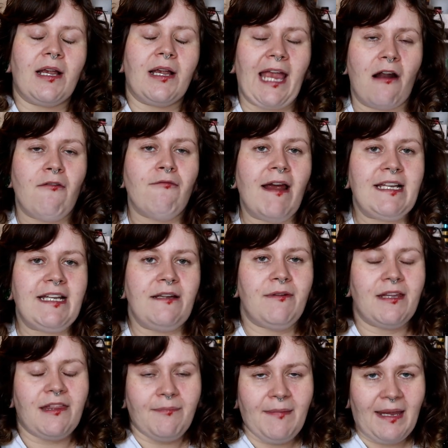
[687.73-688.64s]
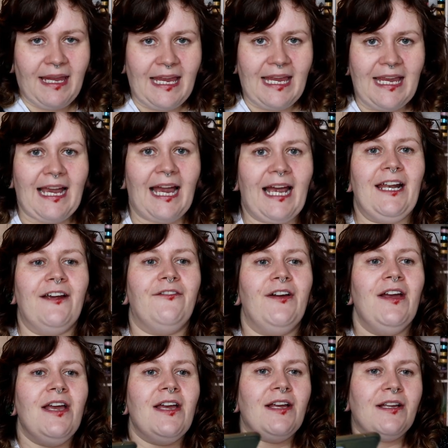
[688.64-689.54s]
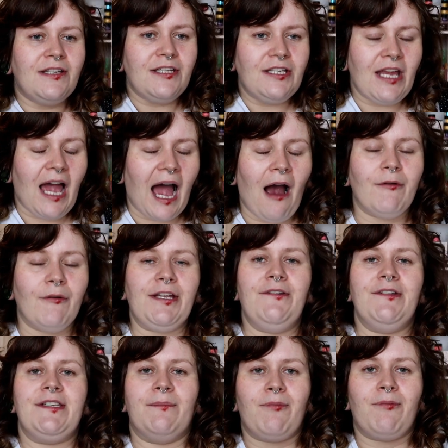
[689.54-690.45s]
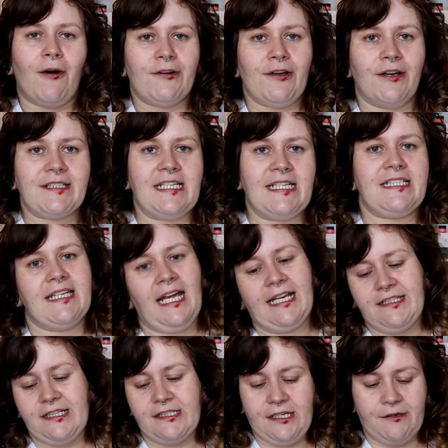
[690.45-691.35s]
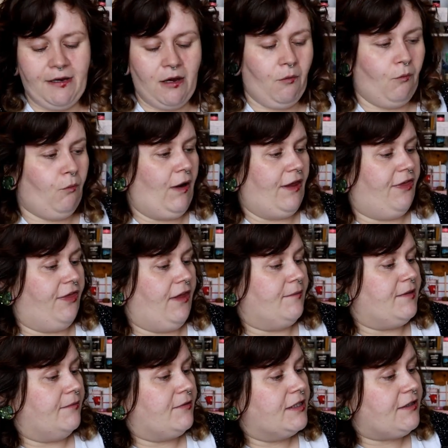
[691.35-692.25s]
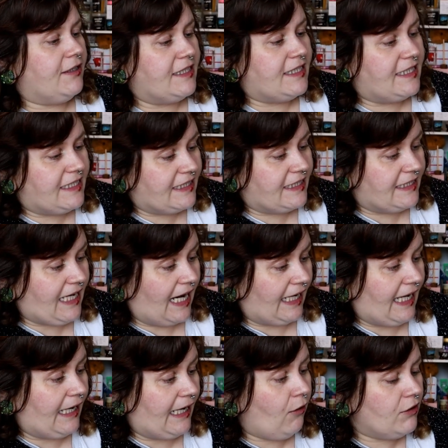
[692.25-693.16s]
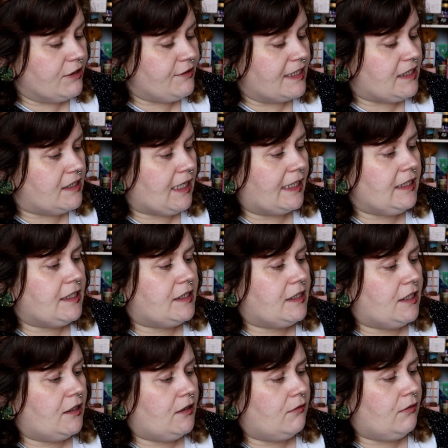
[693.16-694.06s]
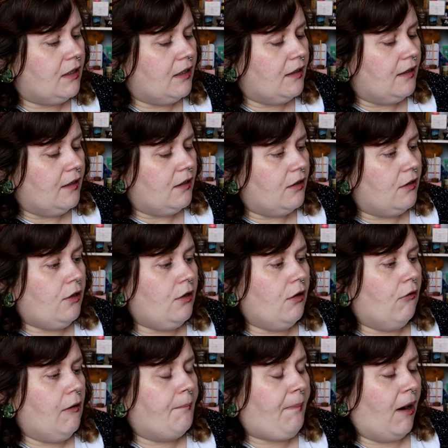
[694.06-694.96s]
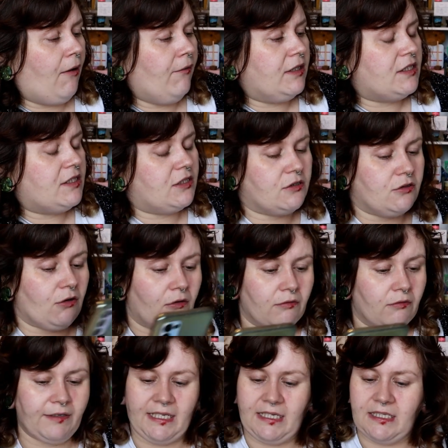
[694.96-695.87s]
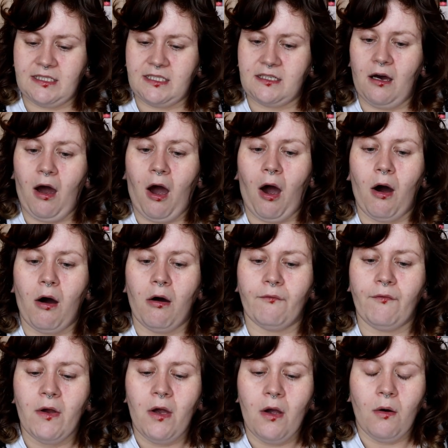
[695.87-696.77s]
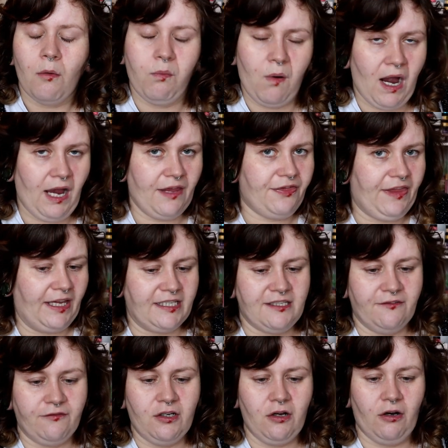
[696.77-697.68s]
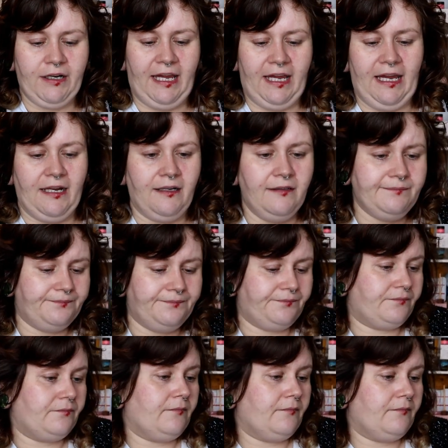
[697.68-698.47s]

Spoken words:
get ready with me, kind of how to use the products, it's nice to do it with them. So I'm just going to scan it. And also it's nice to know about the stories of why things have gone in.